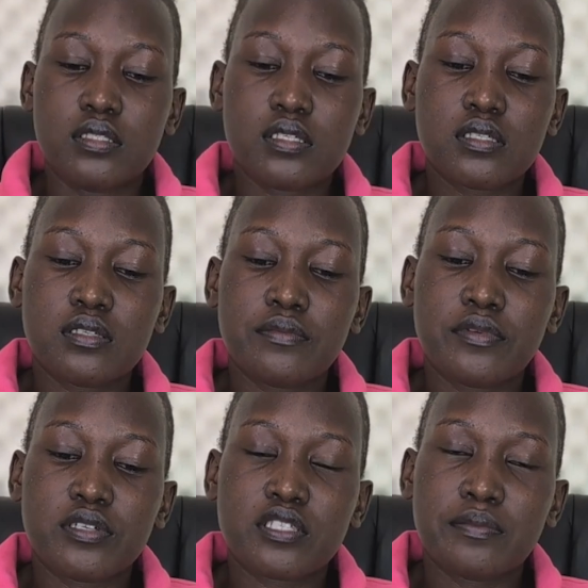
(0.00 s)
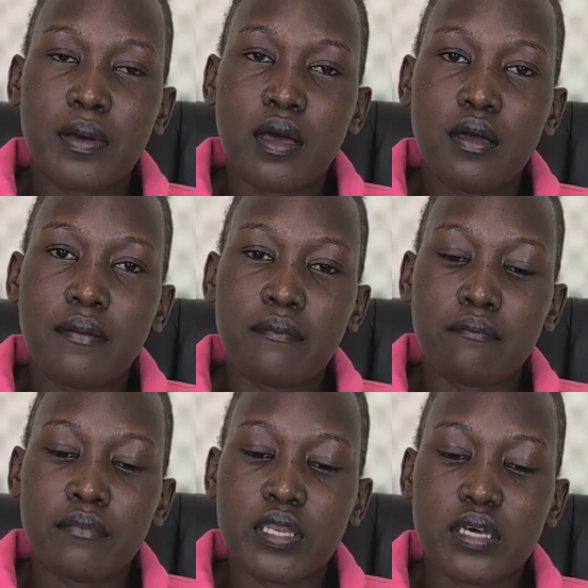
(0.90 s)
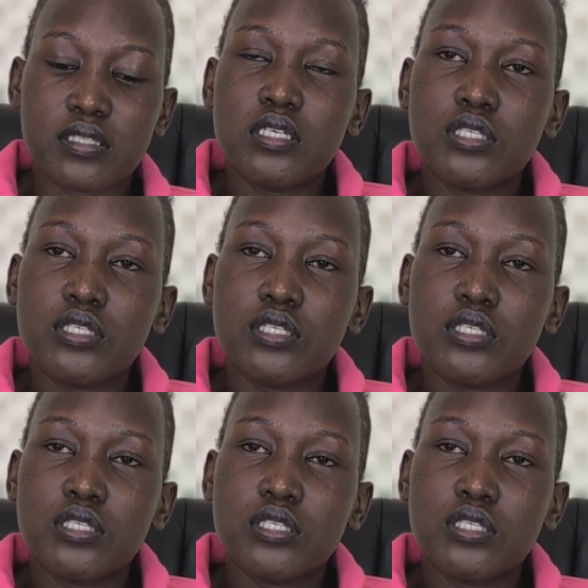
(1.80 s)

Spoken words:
60 breaths per minute.